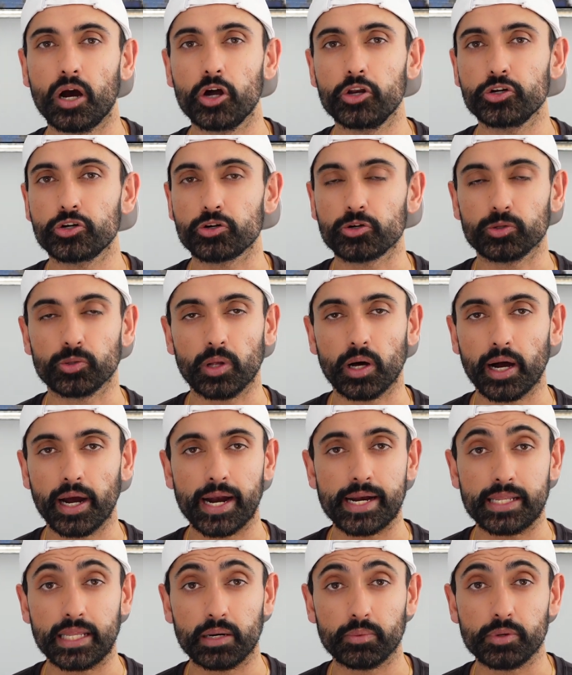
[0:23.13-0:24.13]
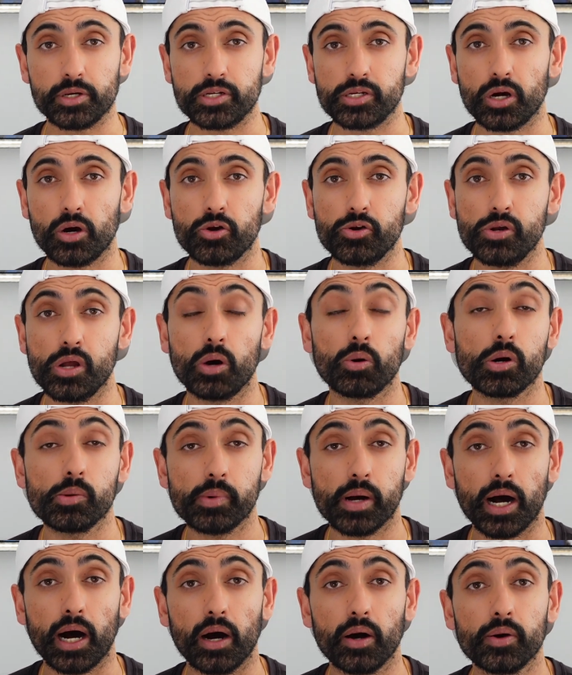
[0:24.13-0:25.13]
underlying that we don't know
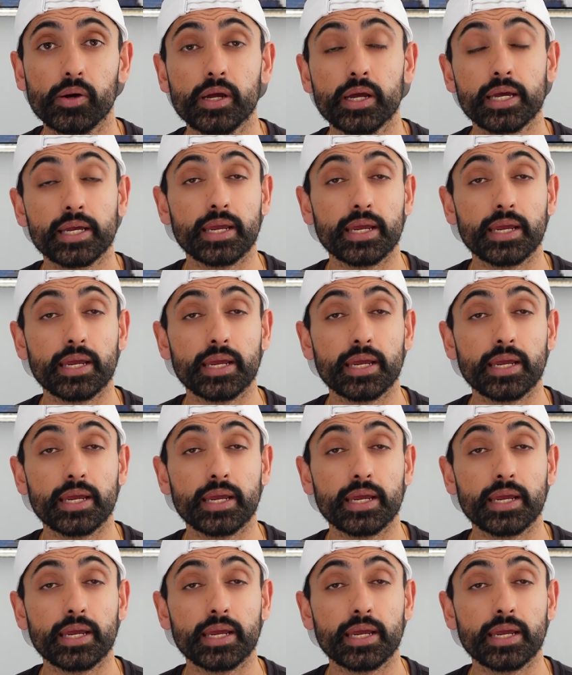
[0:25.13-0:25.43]
about.